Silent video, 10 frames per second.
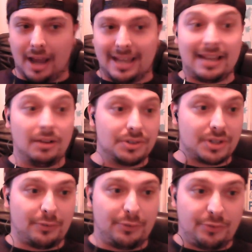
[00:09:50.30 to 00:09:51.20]
Eagles
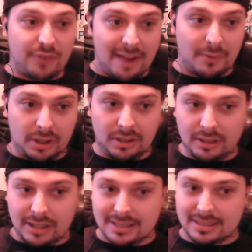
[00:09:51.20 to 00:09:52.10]
are
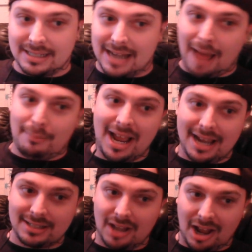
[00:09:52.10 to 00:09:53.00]
favored. It's not by
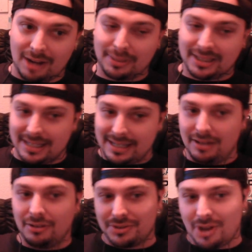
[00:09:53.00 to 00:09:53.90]
a ton, but the
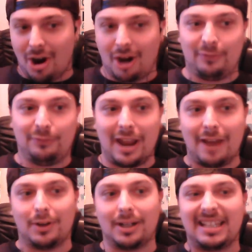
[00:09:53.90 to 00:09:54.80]
Eagles are
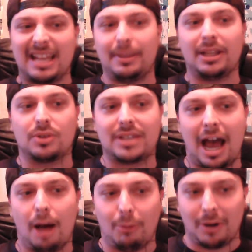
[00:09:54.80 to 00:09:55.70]
favored. Give me those
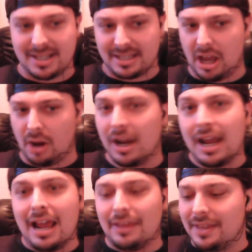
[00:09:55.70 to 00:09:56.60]
Cowboys, though.
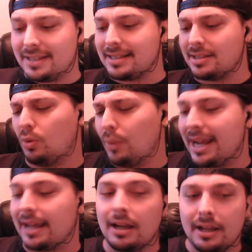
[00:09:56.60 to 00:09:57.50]
This is the
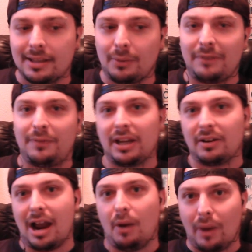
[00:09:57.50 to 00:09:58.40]
week that we
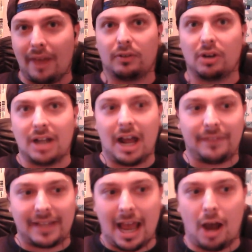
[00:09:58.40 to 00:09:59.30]
figure out whether or not
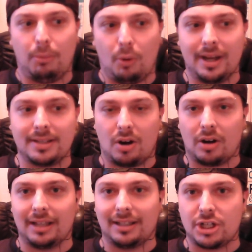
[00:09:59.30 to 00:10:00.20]
the Cowboys
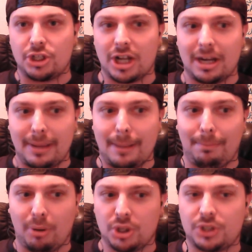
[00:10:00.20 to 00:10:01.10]
are a
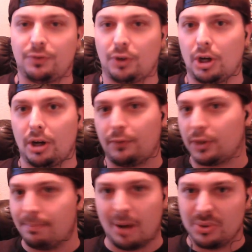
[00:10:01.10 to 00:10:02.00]
legitimate push for
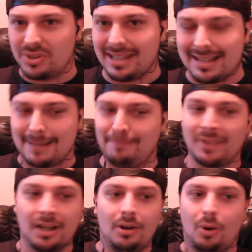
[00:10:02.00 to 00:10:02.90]
the postseason,
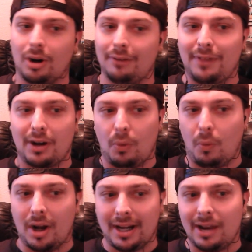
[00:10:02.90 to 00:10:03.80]
or if they're a
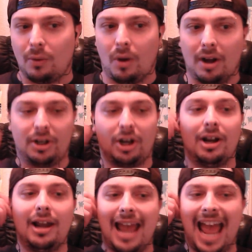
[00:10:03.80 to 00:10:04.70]
one-hit wonder
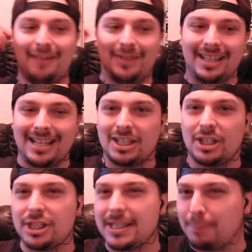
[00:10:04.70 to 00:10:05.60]
having these
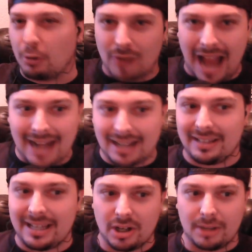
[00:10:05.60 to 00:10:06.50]

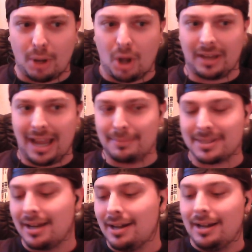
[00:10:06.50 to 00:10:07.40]
sporadically good ball
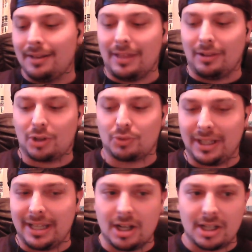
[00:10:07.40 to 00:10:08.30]
games. They looked
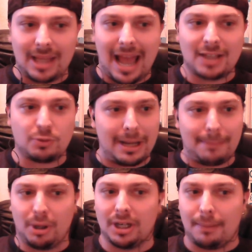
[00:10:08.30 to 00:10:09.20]
really good last
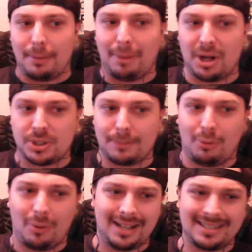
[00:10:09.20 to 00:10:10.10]
week, putting up a bunch of
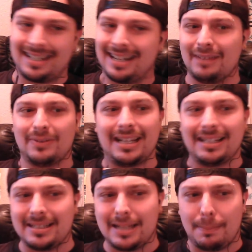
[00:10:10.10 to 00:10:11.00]
points. They didn't even need
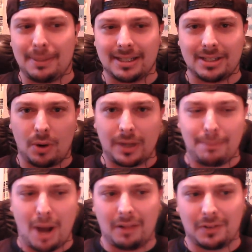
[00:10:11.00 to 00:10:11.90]
to dip into Tony
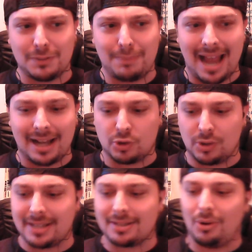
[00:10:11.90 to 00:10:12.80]
Pollard's bag of
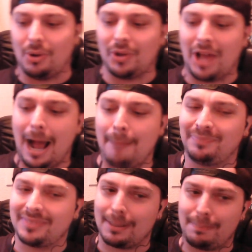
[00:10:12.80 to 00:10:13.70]
tricks a whole lot.
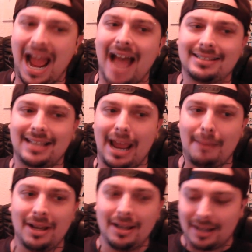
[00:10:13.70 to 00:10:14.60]
The pass
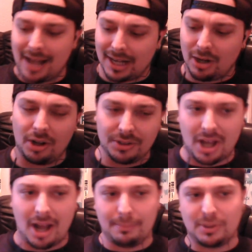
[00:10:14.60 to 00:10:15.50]
game got it all
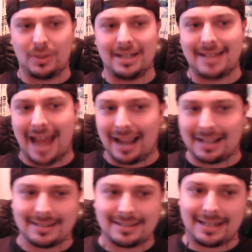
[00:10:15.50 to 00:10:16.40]
done between Dak
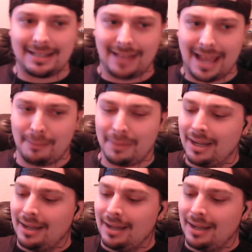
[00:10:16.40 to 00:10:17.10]
and CeeDee Lamb.